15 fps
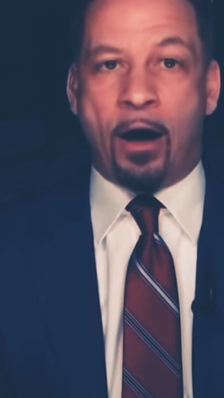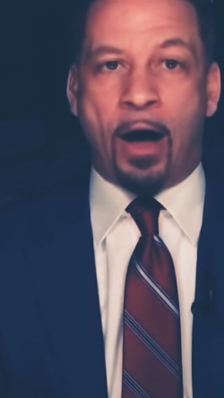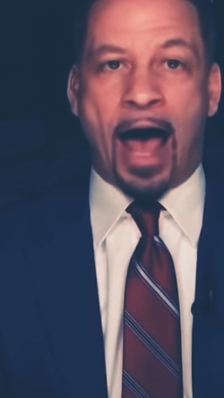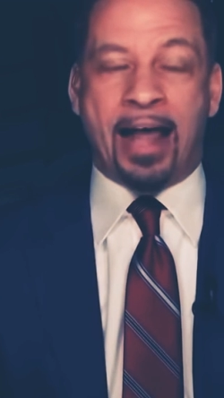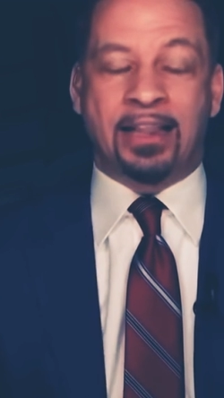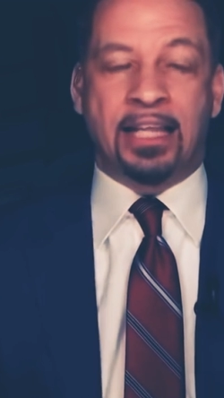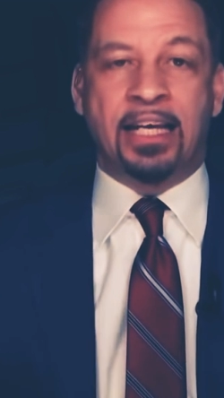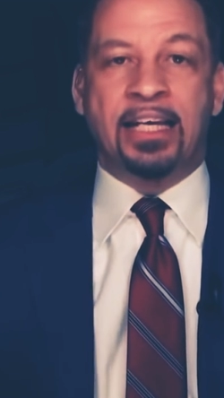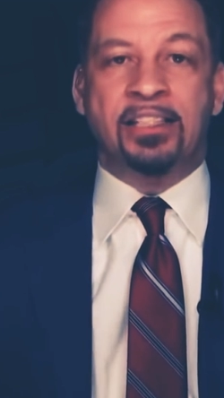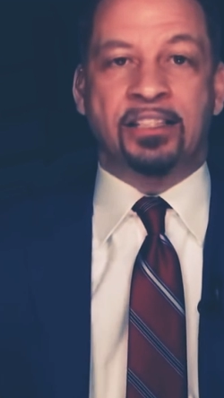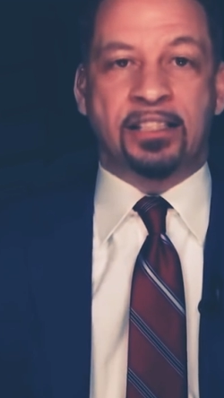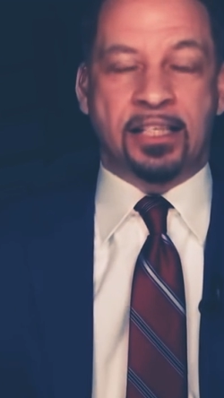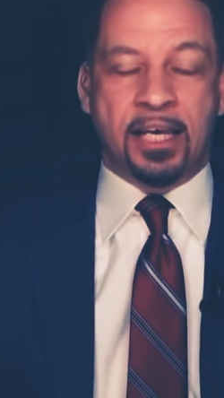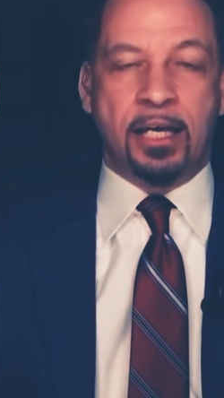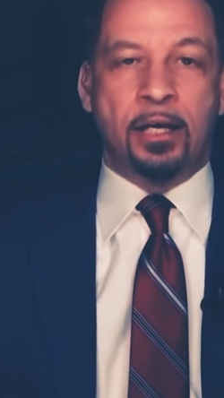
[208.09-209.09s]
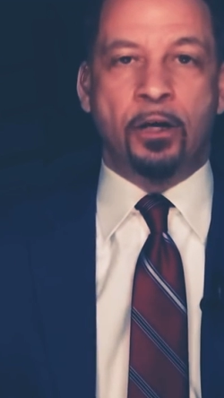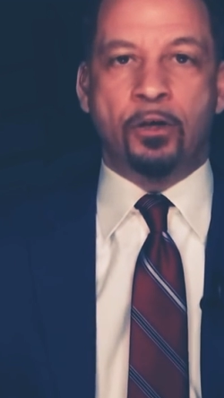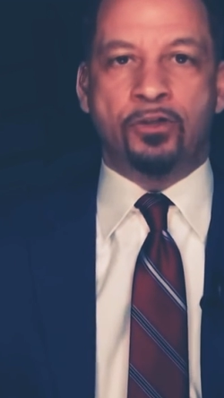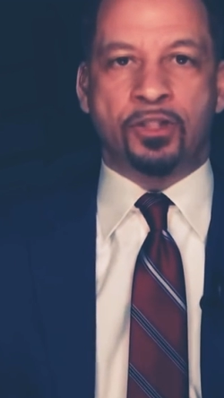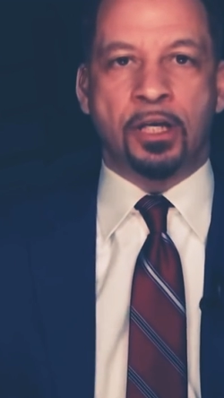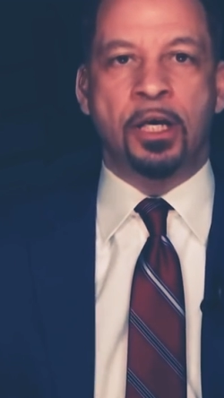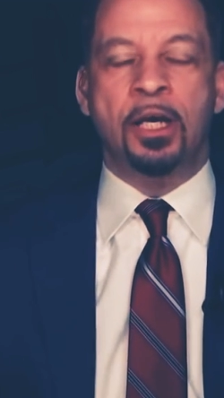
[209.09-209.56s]
I think his
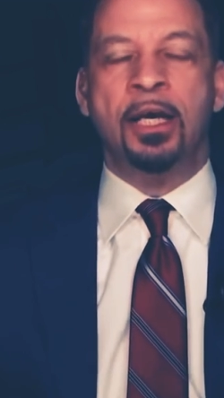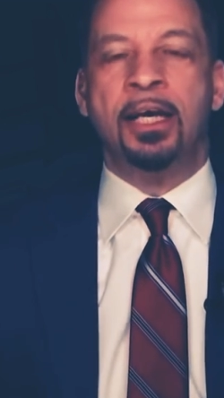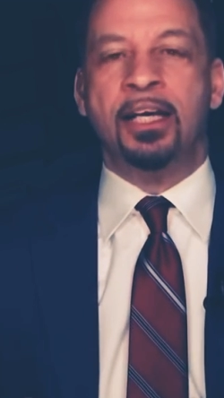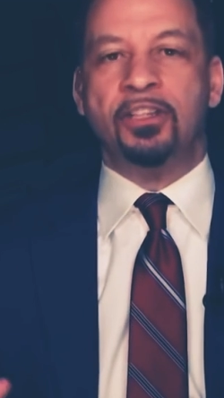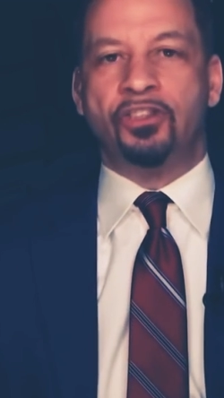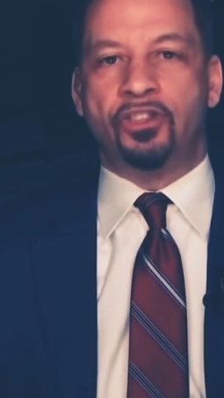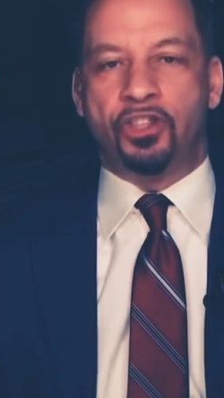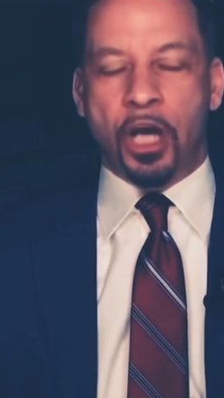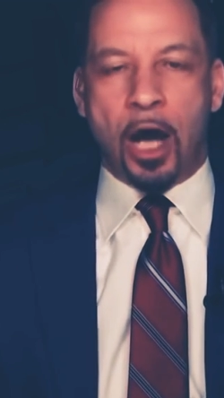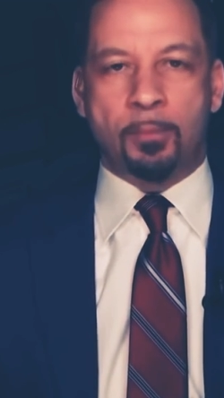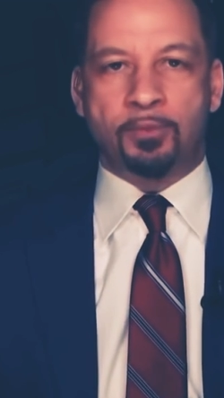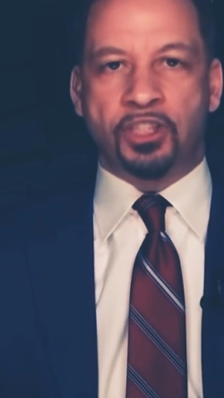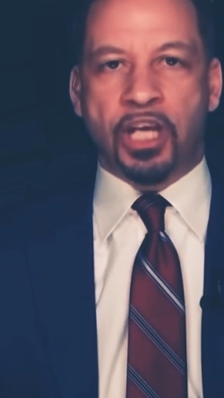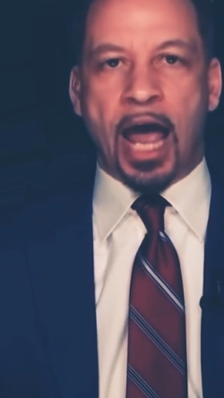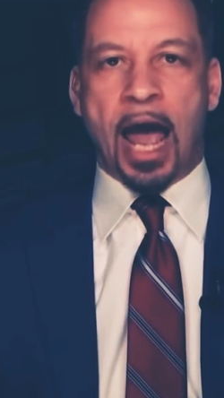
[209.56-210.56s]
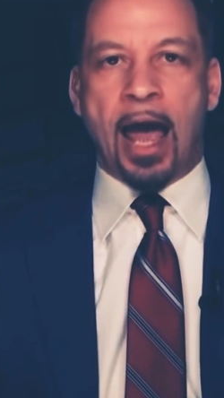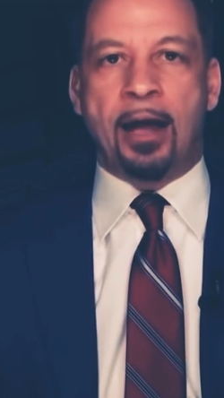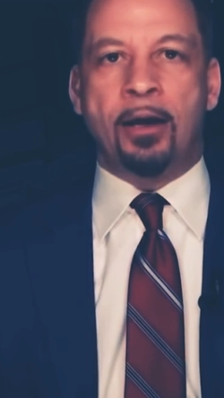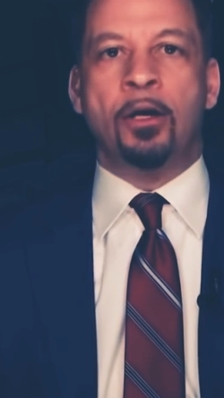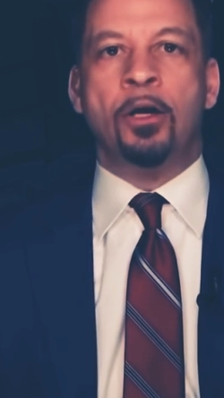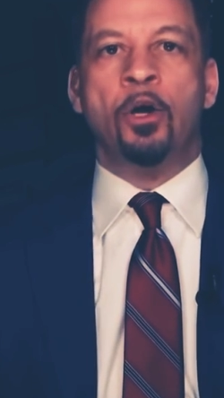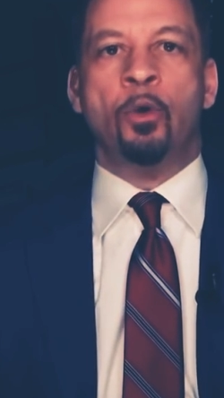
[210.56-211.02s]
skills, his jump
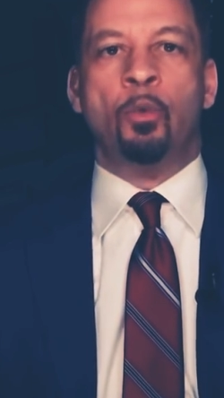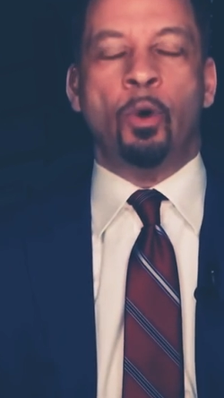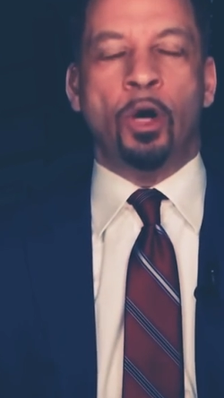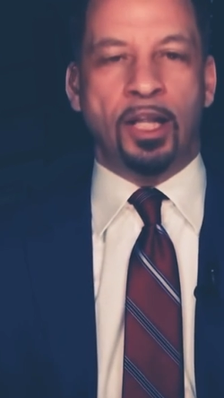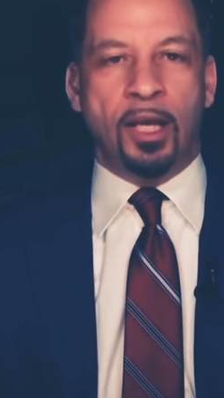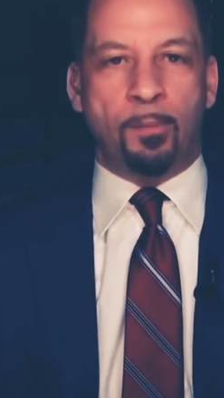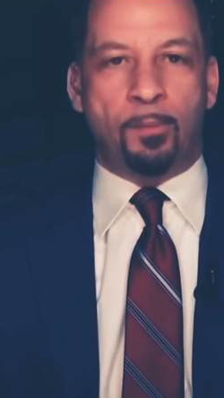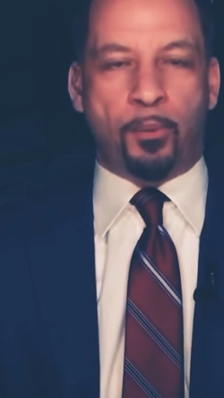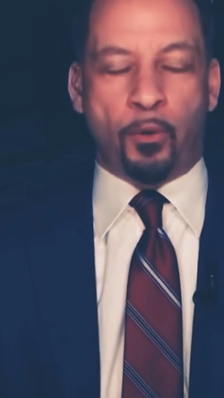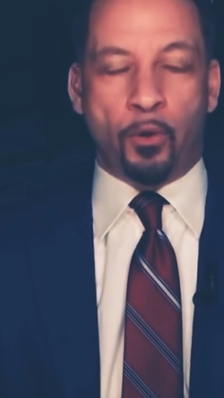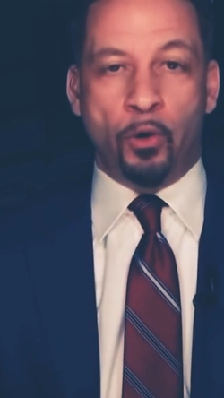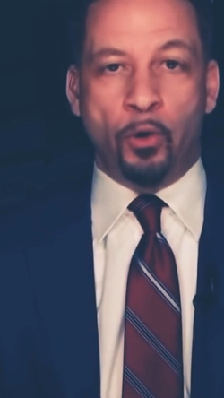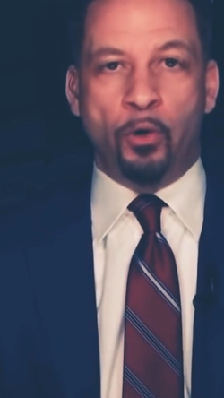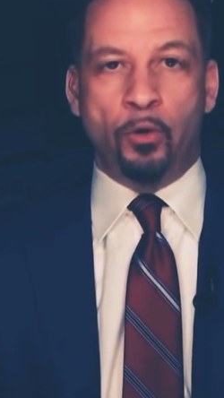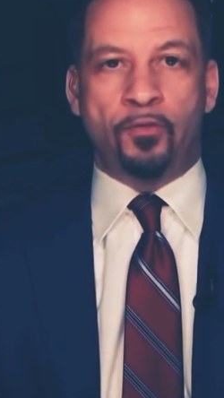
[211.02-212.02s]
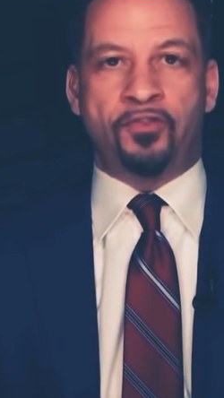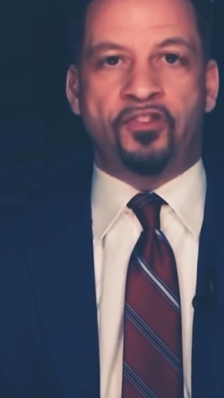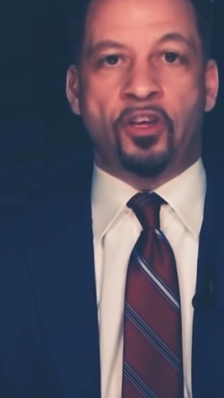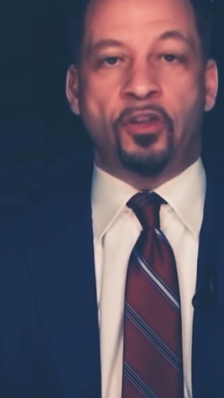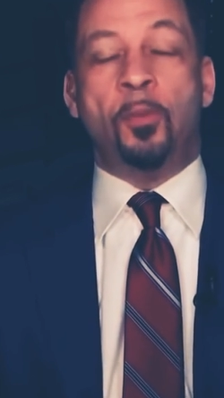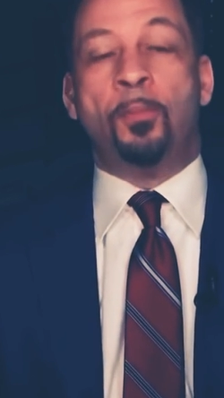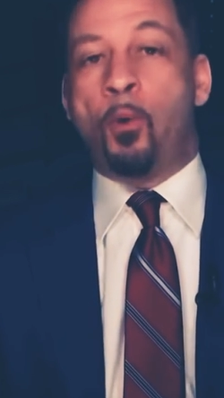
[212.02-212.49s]
shot will improve
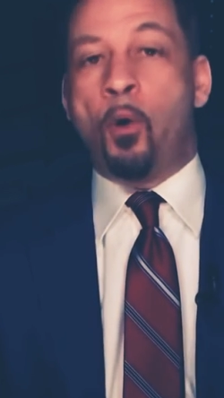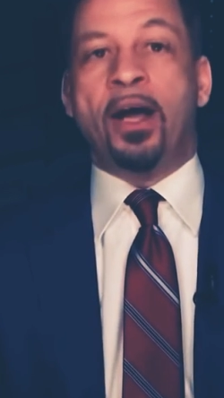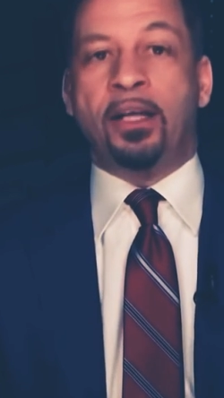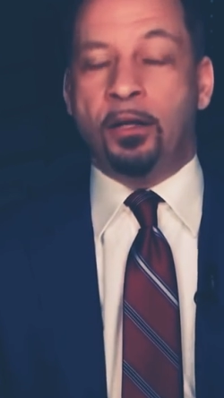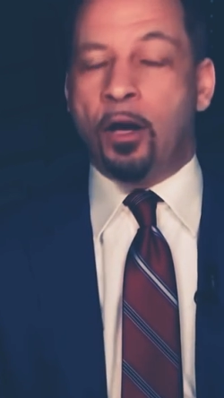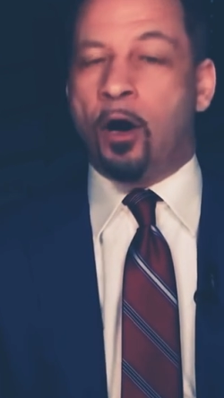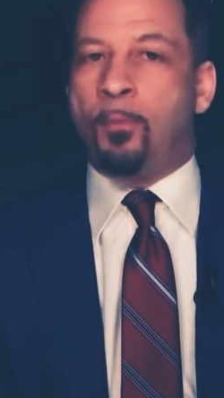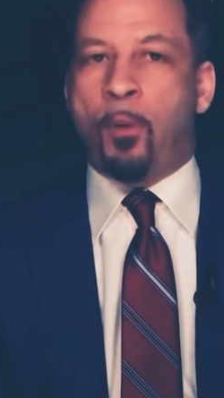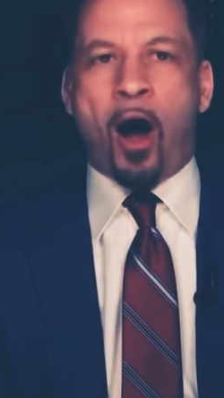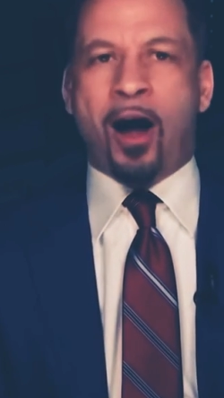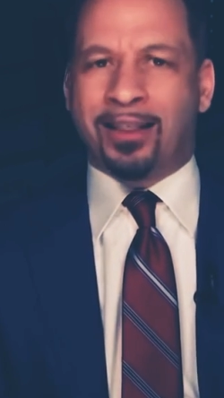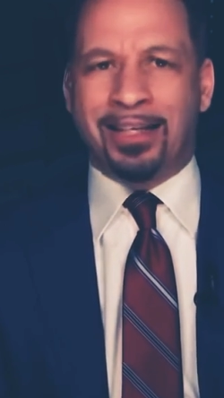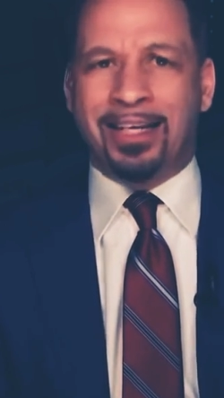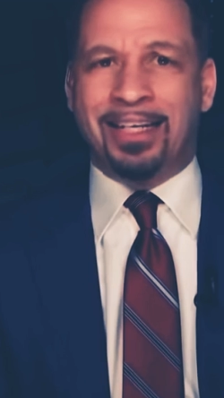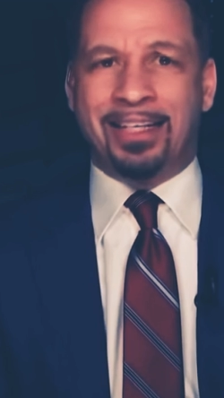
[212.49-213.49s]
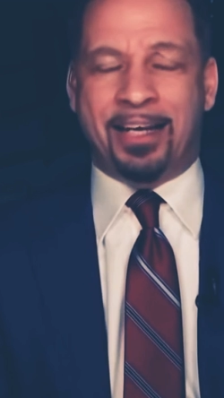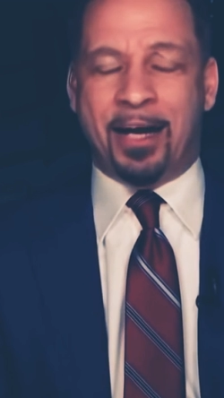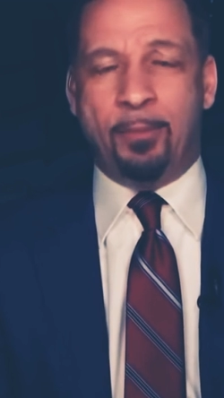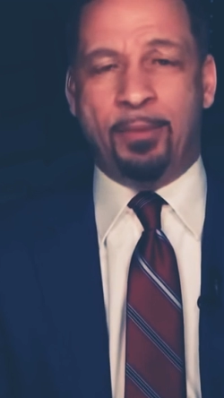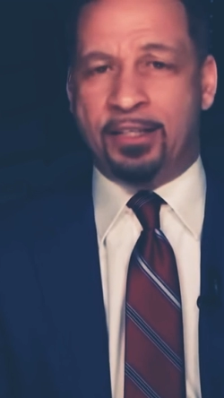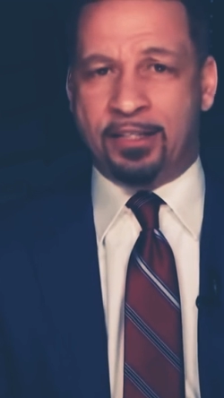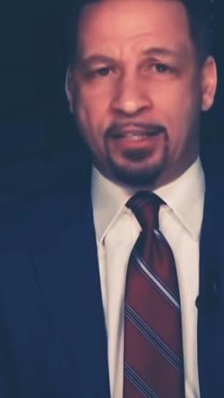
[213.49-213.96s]
to the point, Barkley didn't
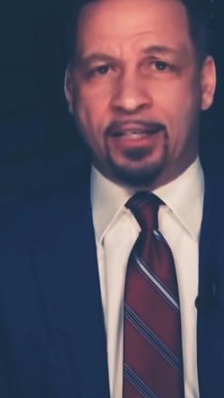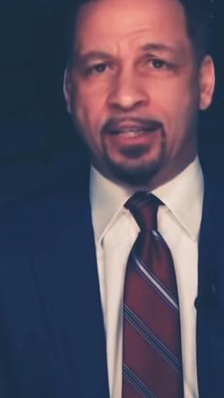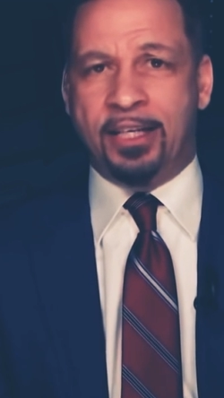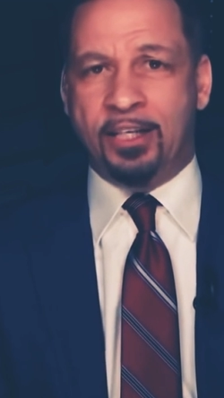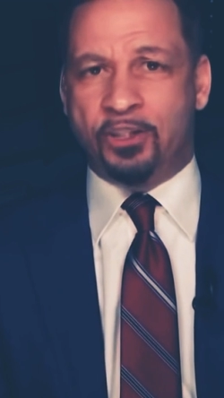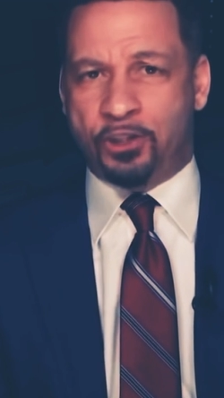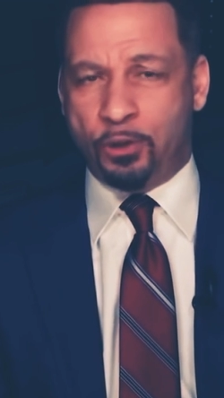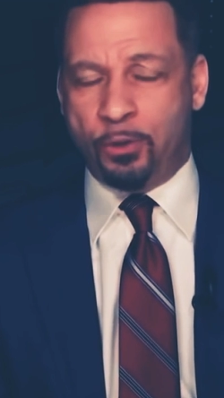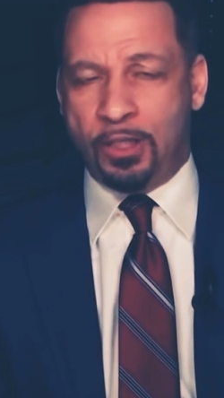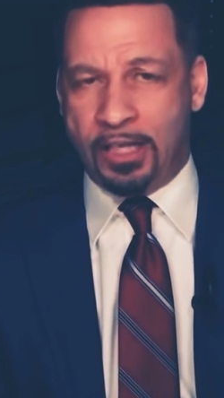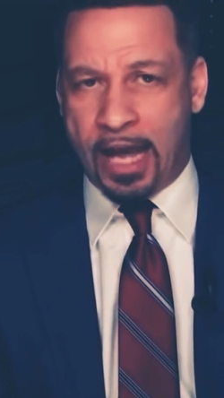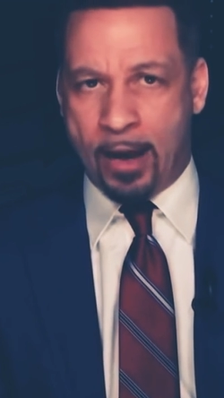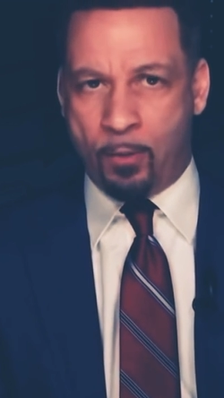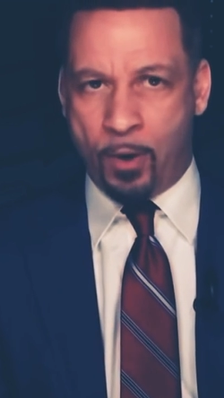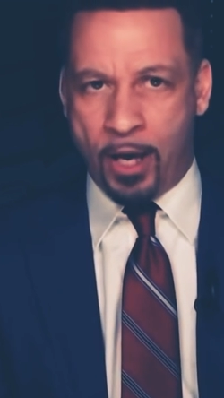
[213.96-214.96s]
come into the league shooting that way.